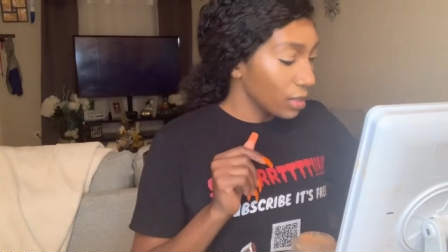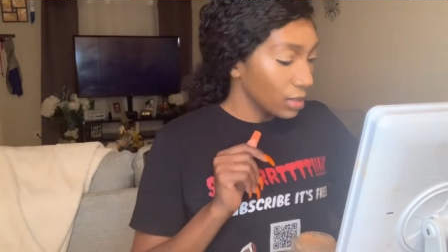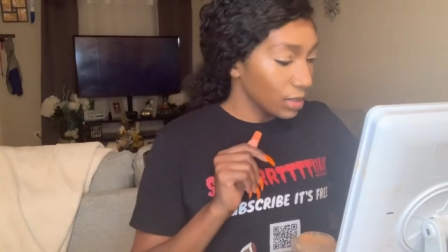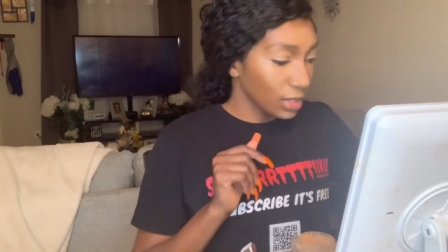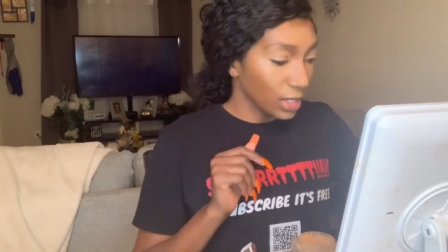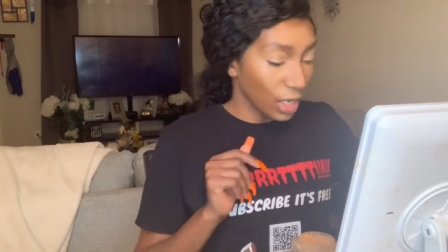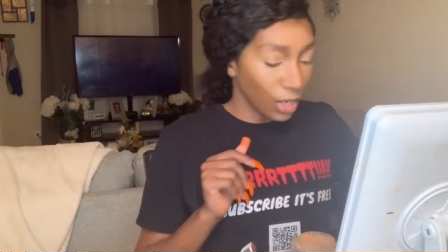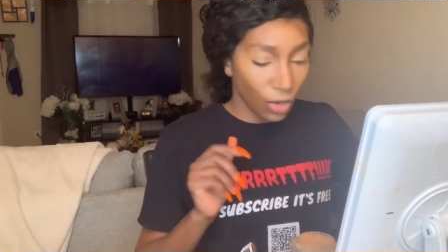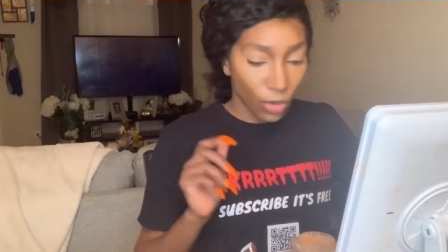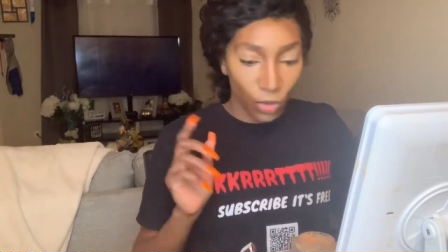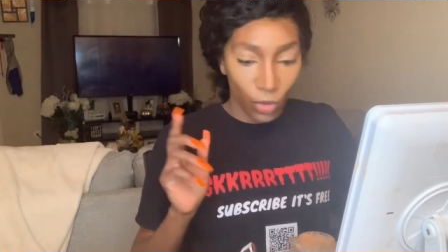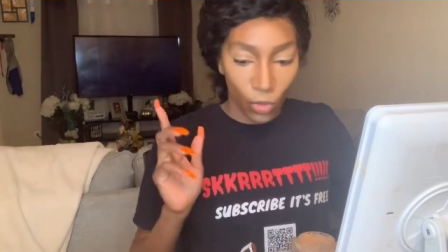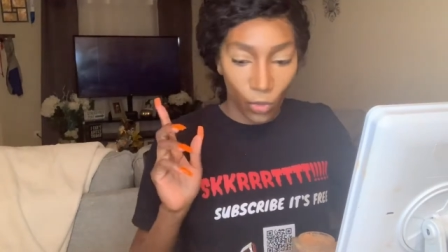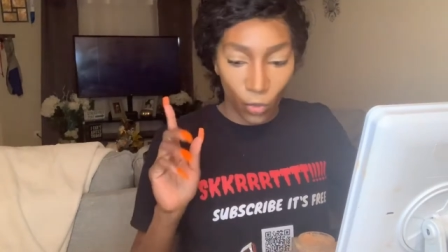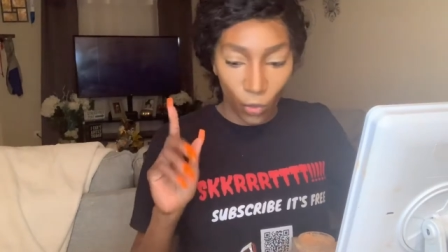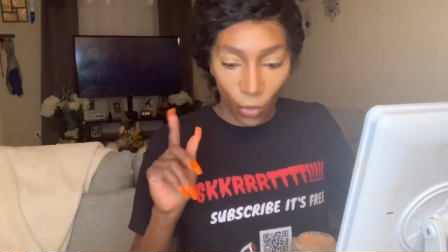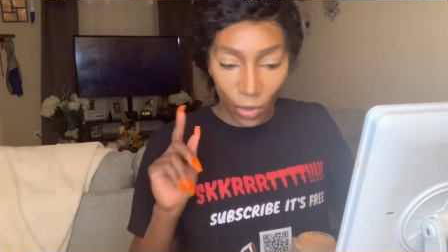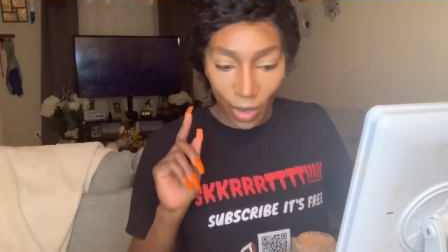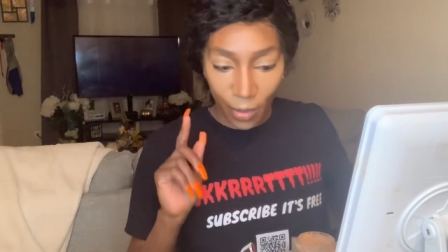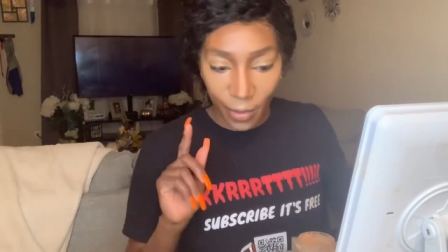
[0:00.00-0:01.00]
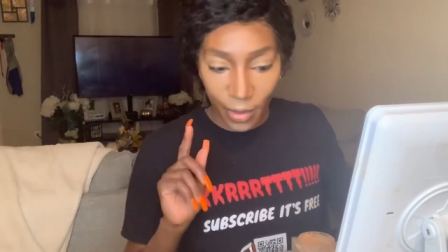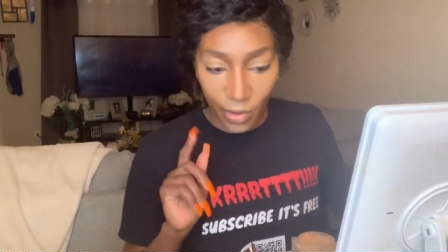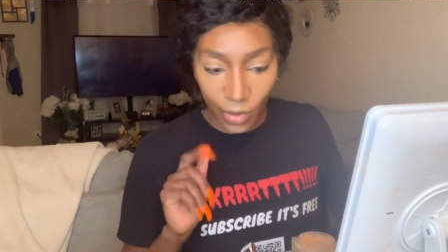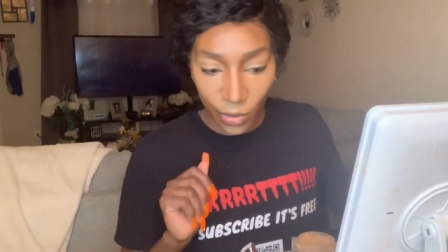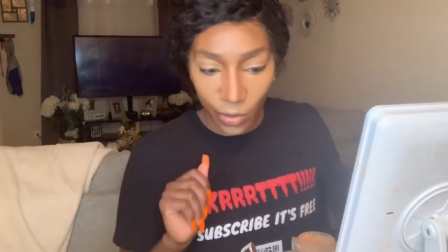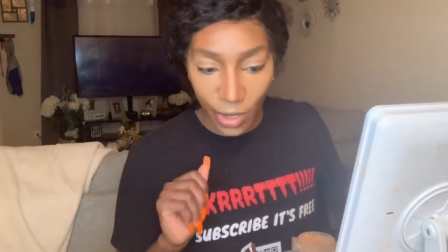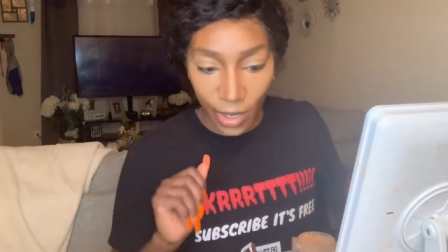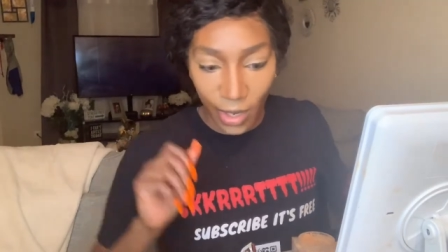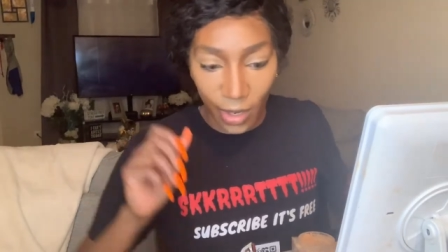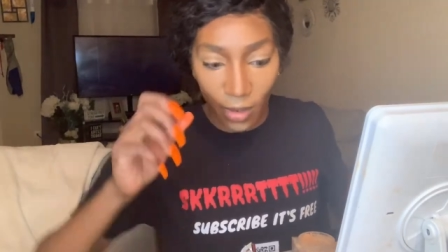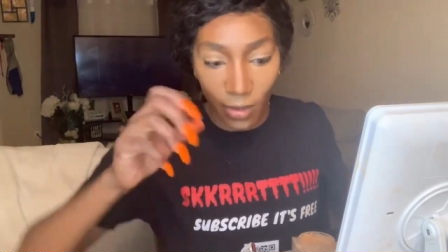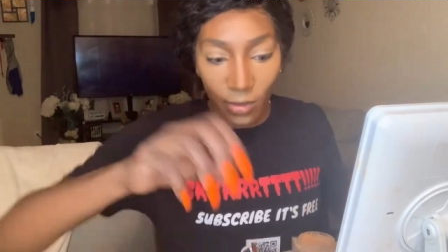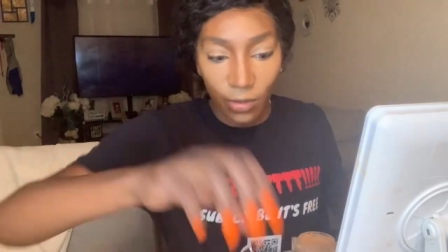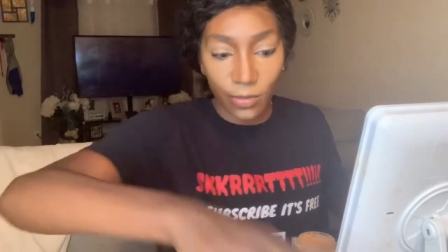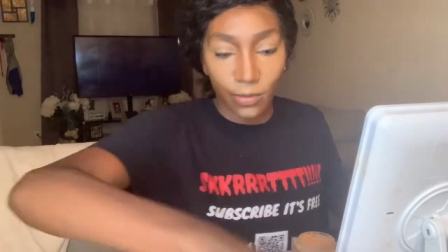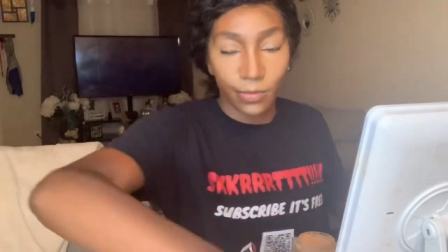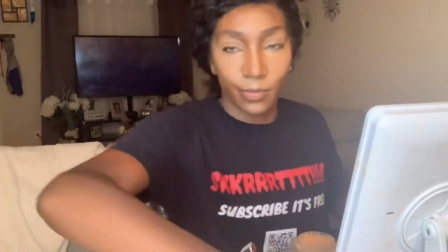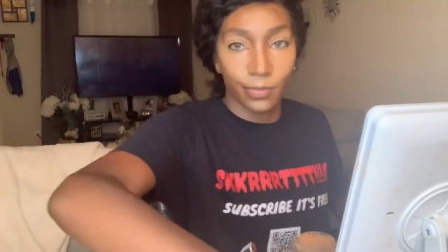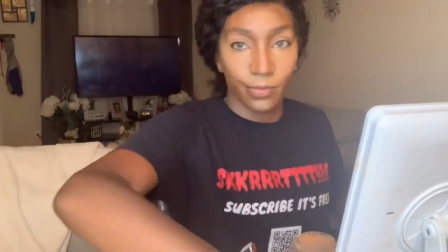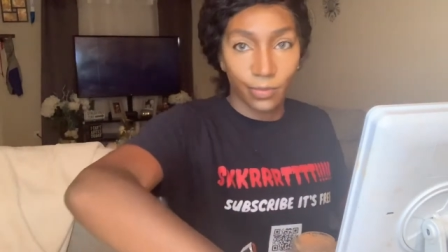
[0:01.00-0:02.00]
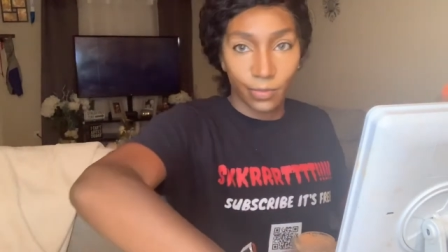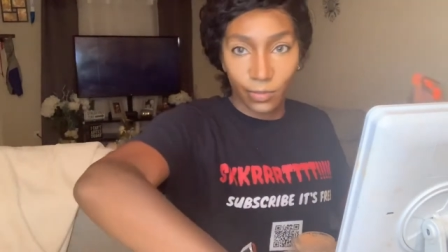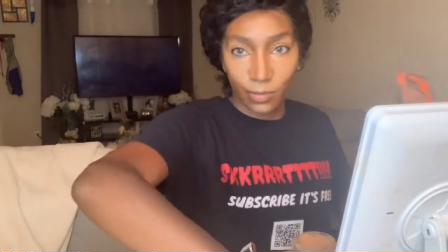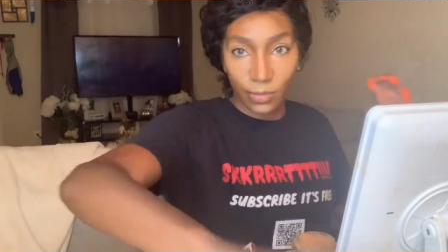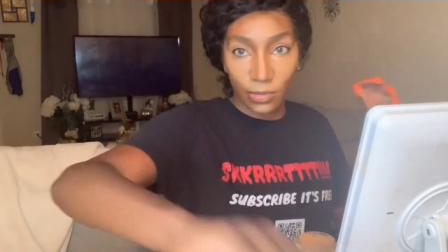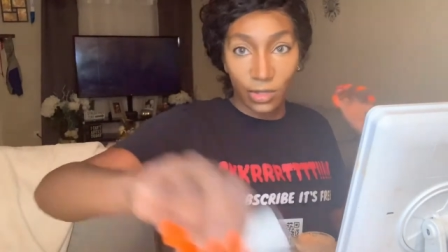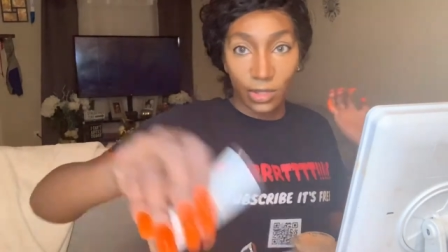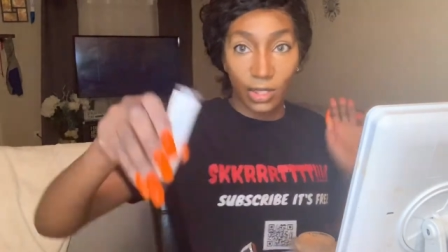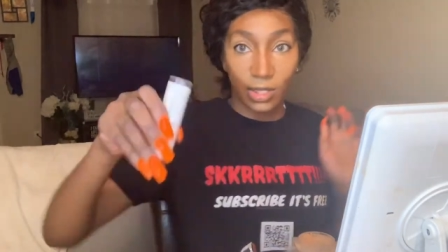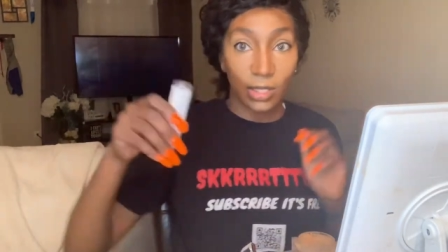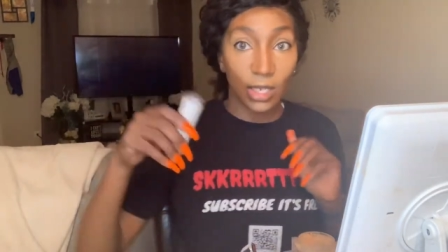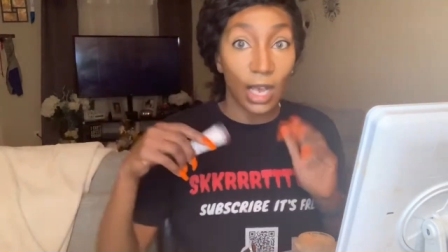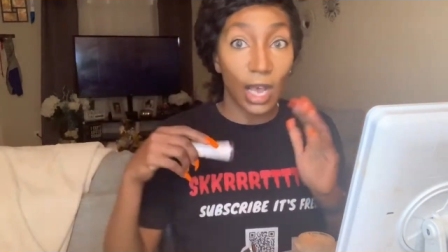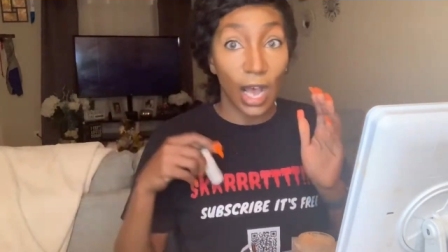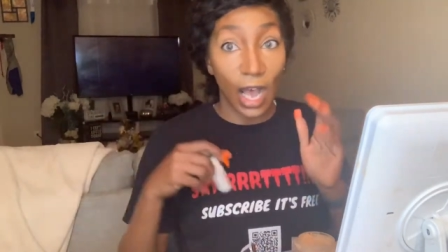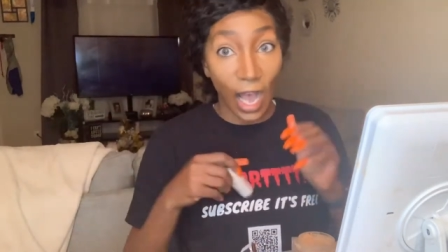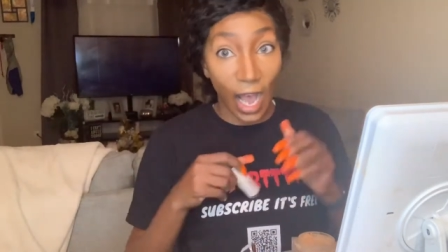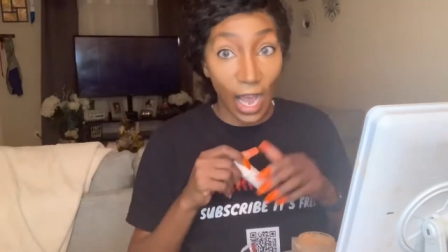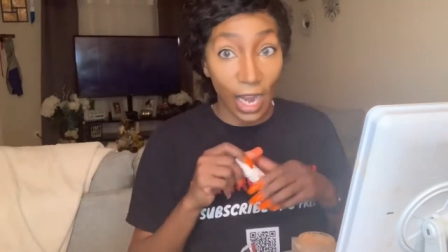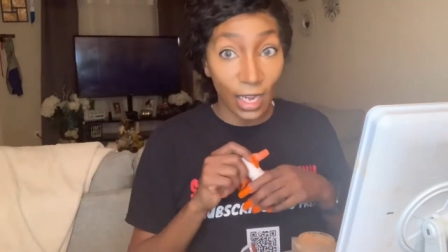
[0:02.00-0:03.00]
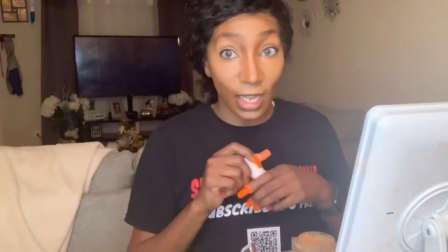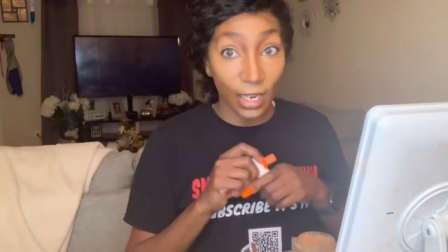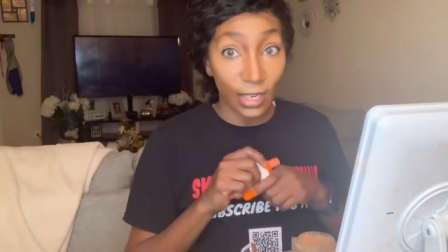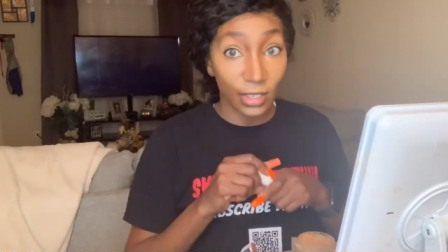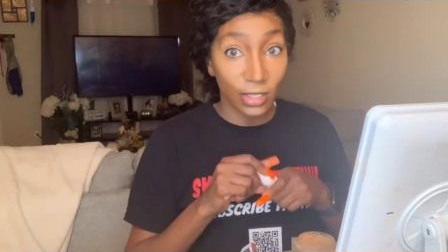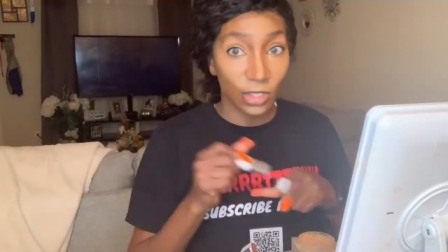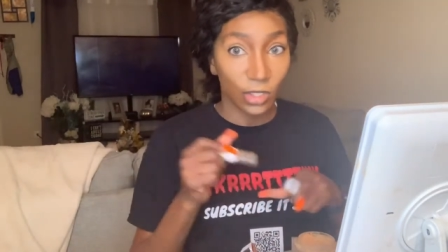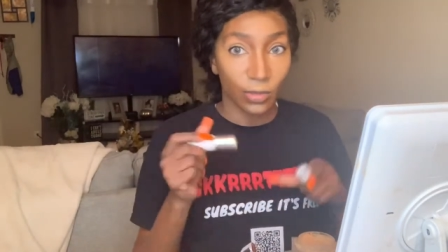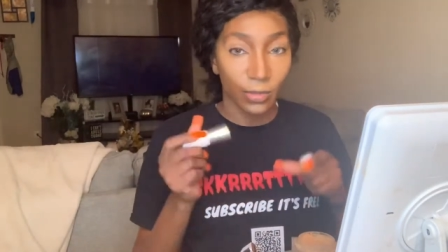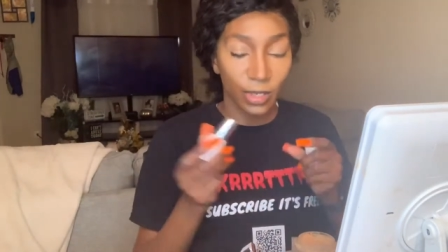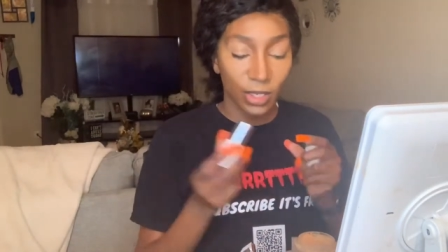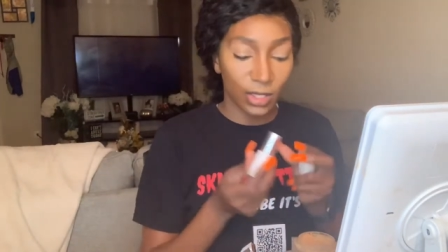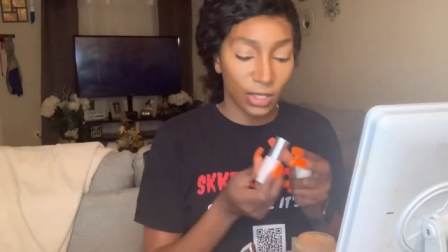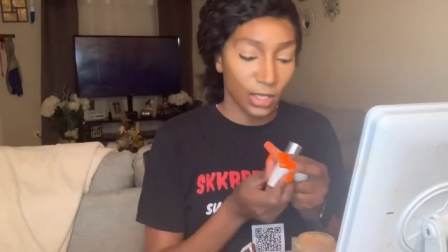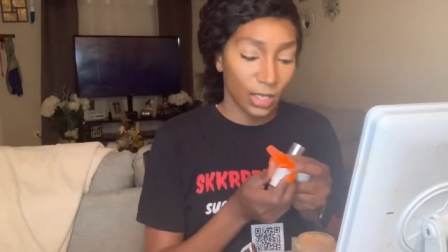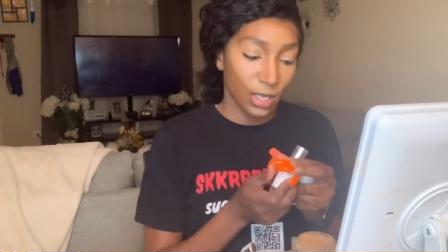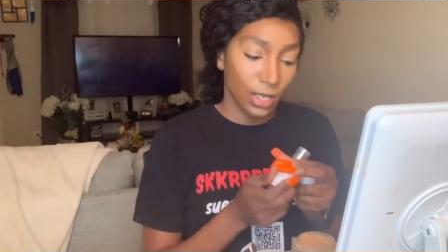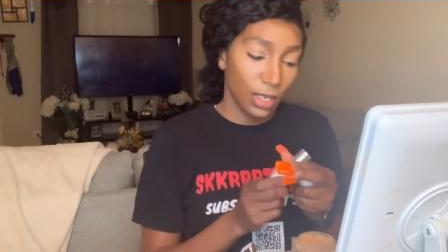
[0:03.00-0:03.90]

So, what I'm going to do now since I highlighted too much,